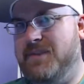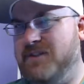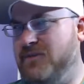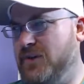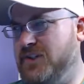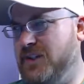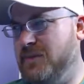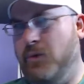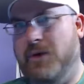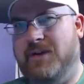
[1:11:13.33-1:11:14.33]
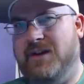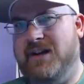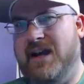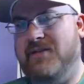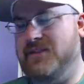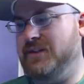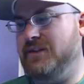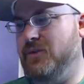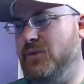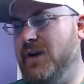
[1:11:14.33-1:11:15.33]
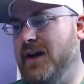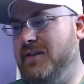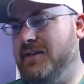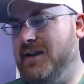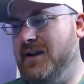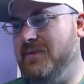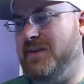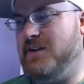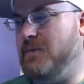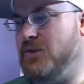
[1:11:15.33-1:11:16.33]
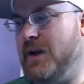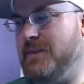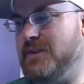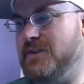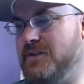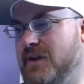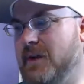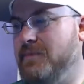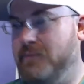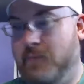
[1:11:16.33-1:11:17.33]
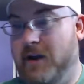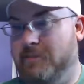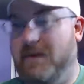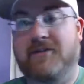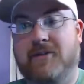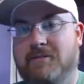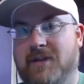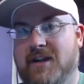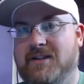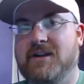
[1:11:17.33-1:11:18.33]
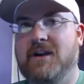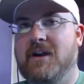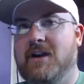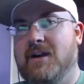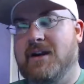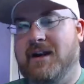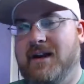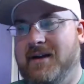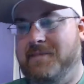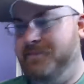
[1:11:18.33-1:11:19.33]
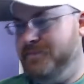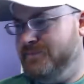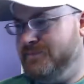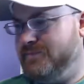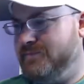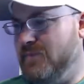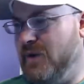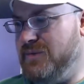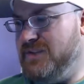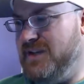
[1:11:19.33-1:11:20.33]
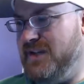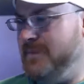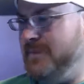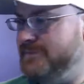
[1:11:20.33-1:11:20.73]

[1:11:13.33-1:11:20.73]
It's unfortunate that Bowyer didn't have as good of a run and ended up dropping to, my front page. But we'll see.